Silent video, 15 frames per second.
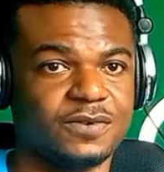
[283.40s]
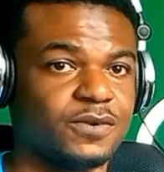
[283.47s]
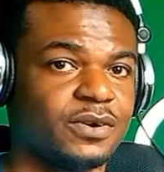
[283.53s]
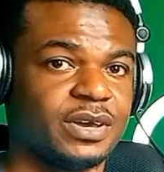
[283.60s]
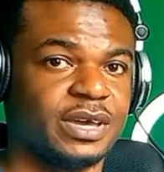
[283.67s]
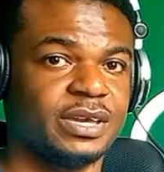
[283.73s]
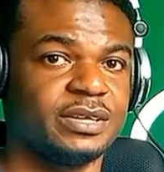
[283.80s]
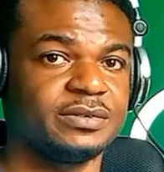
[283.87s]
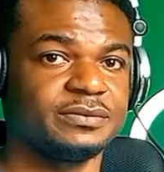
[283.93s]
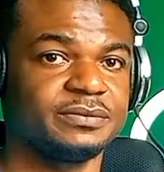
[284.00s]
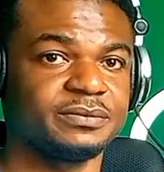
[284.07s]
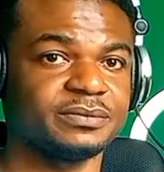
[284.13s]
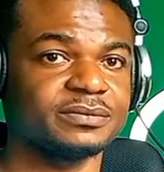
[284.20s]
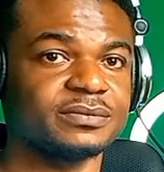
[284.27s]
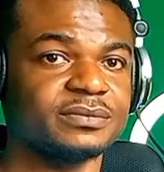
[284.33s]
okay,
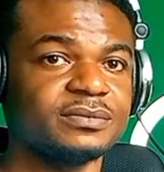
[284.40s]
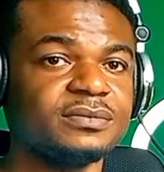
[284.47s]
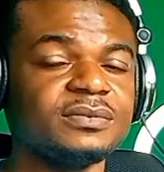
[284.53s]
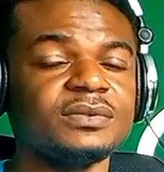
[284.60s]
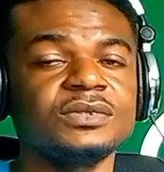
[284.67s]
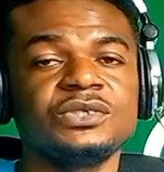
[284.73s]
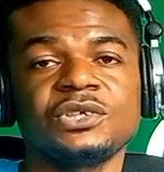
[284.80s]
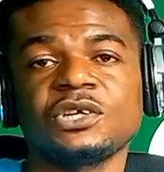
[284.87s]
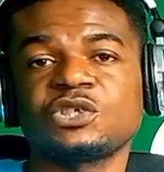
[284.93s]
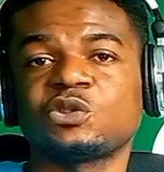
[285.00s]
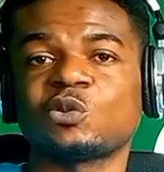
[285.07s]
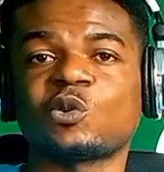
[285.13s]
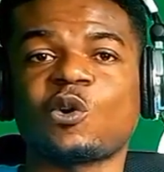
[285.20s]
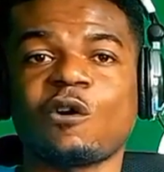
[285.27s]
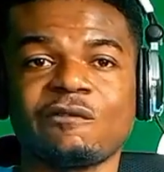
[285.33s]
just
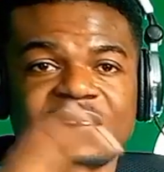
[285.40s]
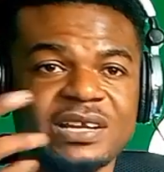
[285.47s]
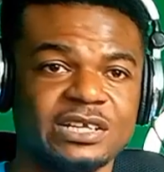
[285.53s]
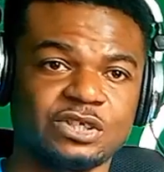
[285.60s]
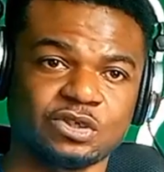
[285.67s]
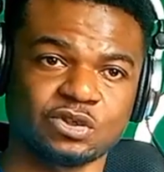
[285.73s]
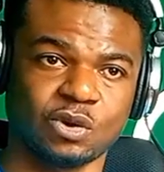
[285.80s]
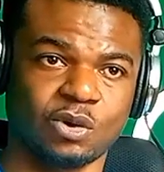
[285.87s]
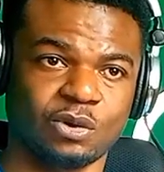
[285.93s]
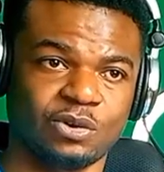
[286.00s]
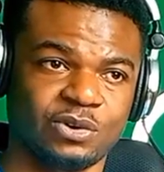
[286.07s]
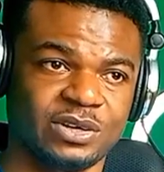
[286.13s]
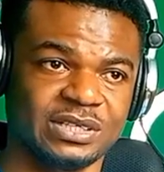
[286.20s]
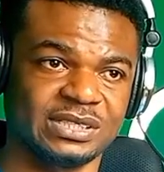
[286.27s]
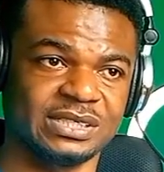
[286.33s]
to cover the song, you
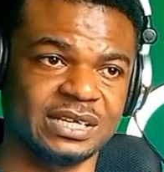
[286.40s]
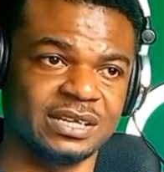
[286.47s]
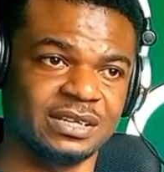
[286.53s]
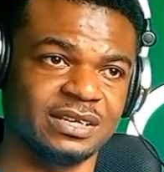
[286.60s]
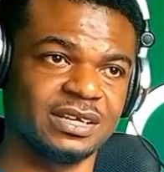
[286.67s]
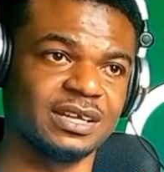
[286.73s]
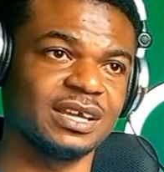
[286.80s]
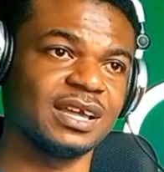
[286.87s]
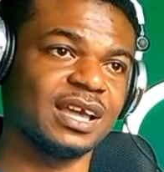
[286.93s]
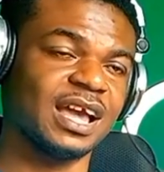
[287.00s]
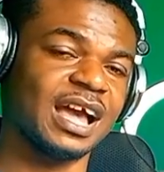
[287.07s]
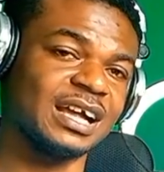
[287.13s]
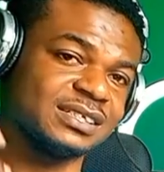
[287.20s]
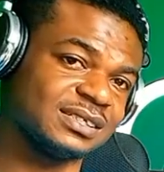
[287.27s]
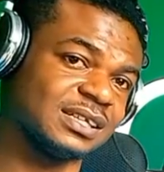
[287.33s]
understand.
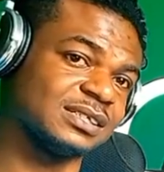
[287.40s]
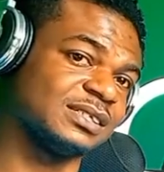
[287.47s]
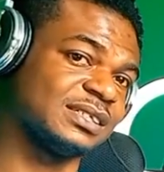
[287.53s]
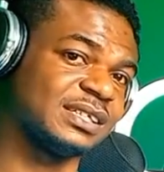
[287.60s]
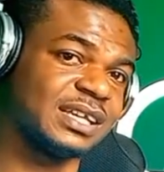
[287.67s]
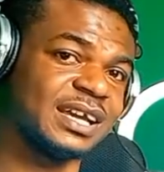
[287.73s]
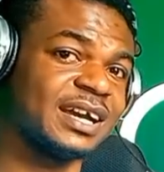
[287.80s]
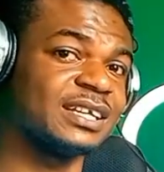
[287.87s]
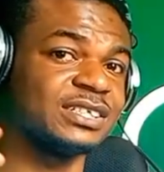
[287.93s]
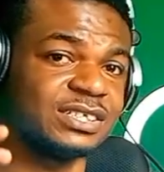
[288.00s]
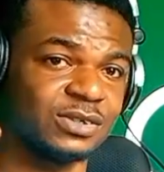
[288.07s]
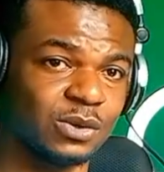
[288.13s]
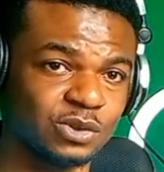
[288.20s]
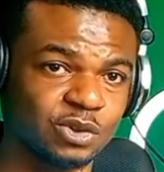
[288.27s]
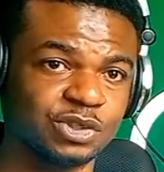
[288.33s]
As the singer is
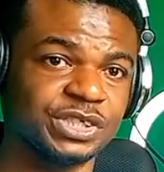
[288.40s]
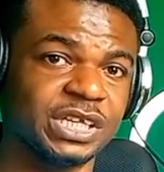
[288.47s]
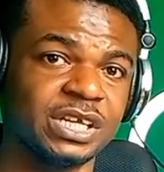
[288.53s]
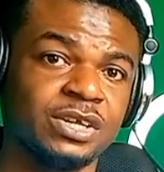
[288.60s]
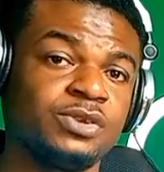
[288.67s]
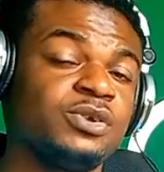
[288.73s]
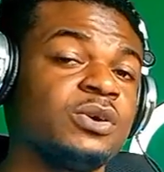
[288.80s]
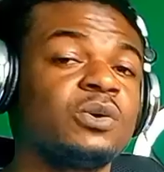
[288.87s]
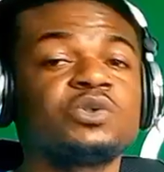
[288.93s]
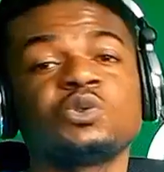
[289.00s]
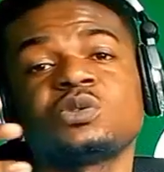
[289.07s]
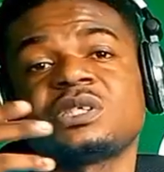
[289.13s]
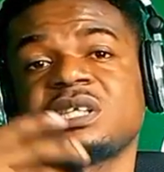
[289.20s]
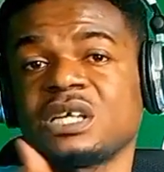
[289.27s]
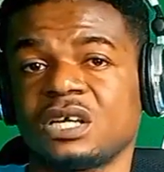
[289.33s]
also singing, you're also
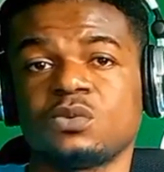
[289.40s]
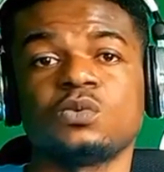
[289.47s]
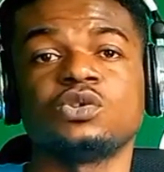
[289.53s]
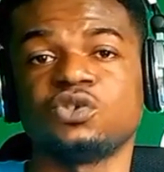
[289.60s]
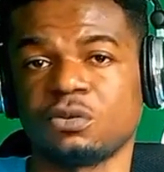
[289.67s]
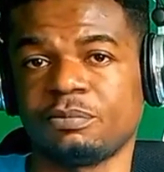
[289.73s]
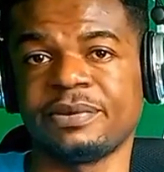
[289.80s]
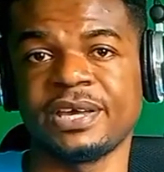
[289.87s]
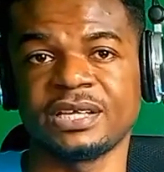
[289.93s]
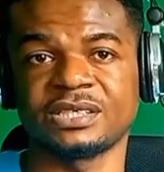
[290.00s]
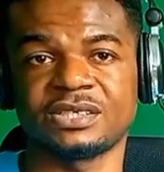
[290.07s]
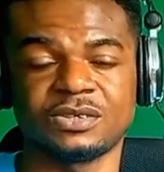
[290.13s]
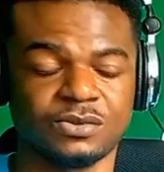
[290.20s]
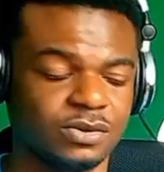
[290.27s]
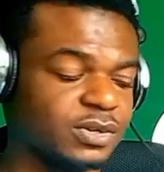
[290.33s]
singing with your
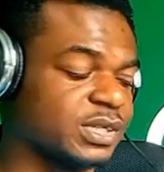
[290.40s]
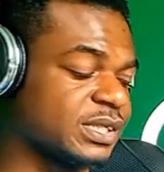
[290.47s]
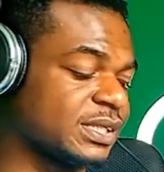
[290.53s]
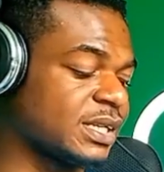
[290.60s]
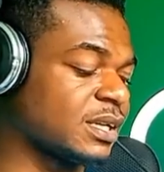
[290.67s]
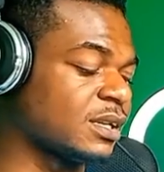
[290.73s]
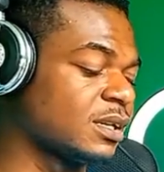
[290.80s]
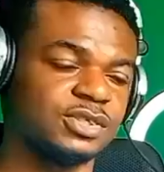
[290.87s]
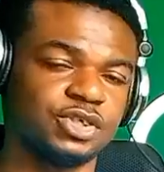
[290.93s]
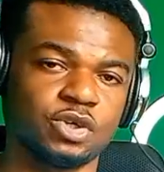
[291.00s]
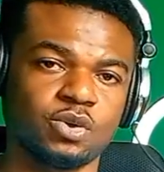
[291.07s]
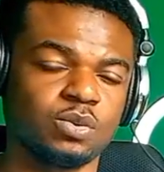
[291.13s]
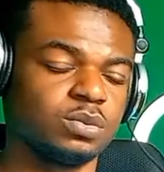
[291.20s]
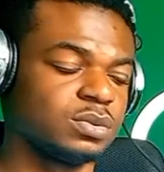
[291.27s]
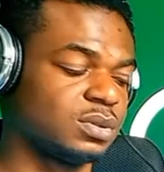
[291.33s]
bass, you understand.
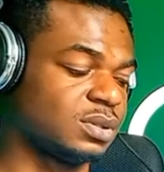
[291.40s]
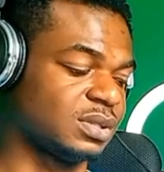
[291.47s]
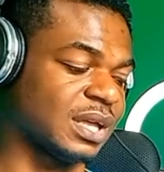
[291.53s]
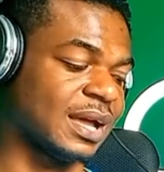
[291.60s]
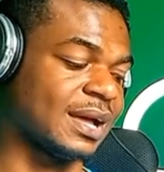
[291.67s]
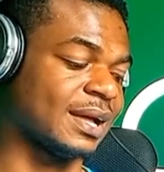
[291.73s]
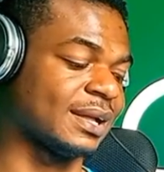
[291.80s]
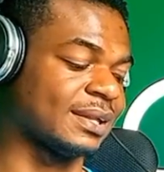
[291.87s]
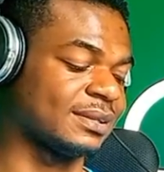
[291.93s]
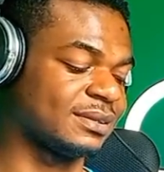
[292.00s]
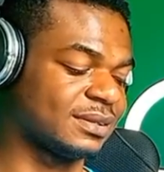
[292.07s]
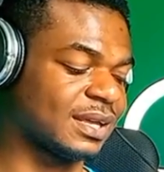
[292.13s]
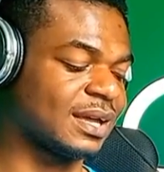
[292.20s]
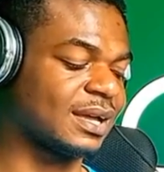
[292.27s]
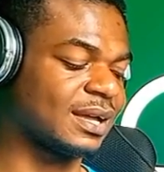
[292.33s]
So da,
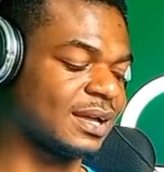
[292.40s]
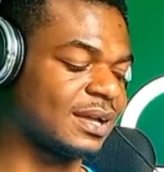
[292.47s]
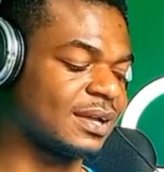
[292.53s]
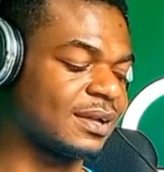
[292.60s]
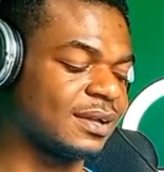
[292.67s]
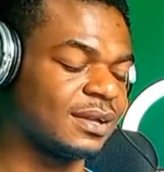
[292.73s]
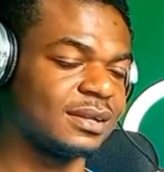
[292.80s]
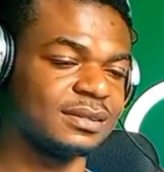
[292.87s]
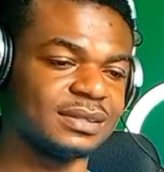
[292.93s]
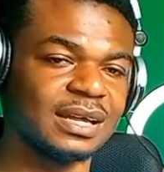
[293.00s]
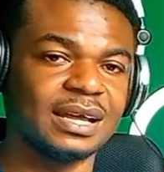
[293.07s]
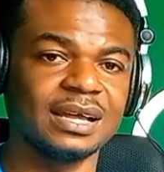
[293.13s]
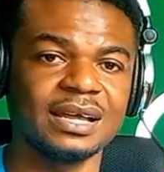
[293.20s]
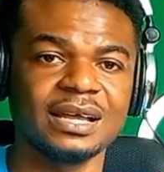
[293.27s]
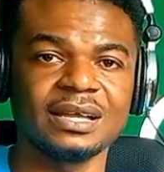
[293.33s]
da,
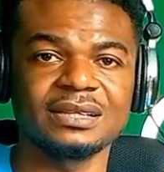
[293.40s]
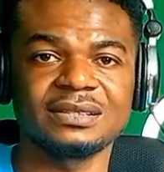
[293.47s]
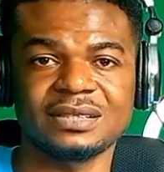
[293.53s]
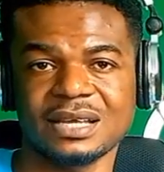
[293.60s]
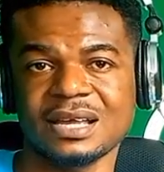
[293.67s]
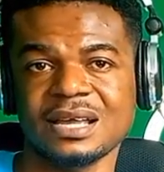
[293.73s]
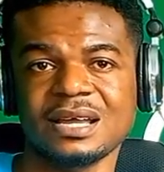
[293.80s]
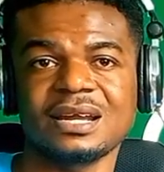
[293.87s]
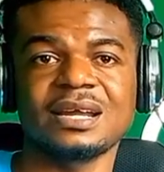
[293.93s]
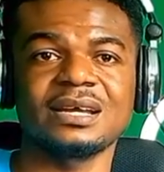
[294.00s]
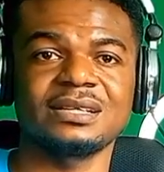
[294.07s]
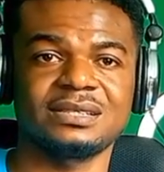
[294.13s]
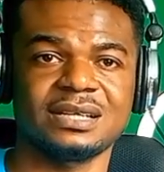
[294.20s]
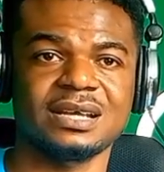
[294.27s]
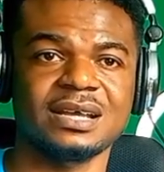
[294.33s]
da, da, da, da,
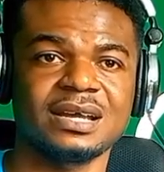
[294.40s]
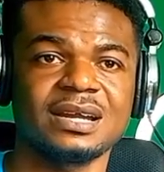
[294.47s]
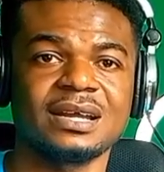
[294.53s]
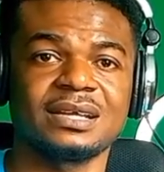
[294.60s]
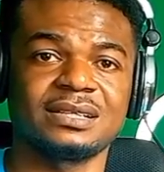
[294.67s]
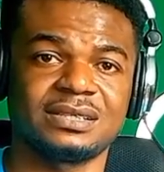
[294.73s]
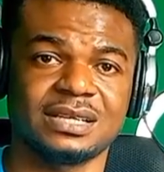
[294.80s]
da.